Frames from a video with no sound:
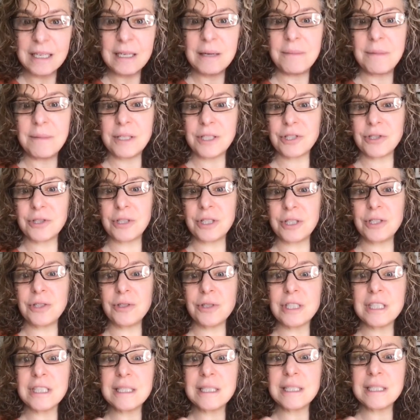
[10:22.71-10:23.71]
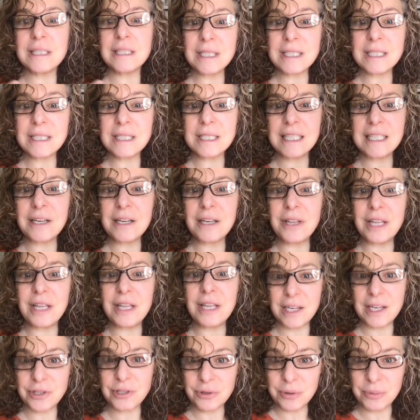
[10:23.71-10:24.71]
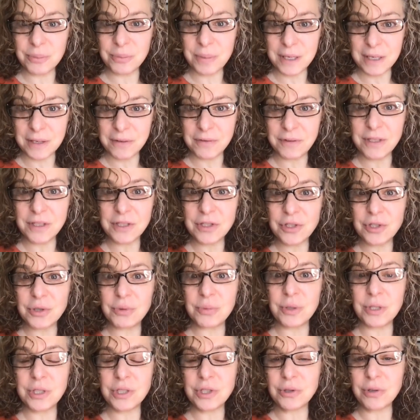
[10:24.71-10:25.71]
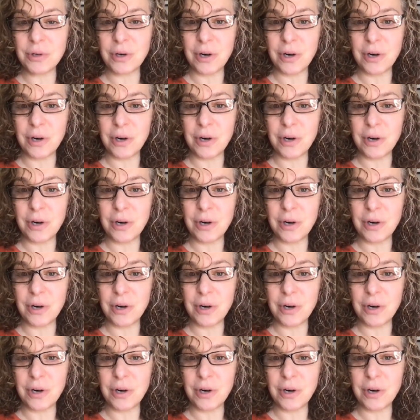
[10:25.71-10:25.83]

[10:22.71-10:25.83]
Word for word: Make sure that you're expressing the actual benefits to what you're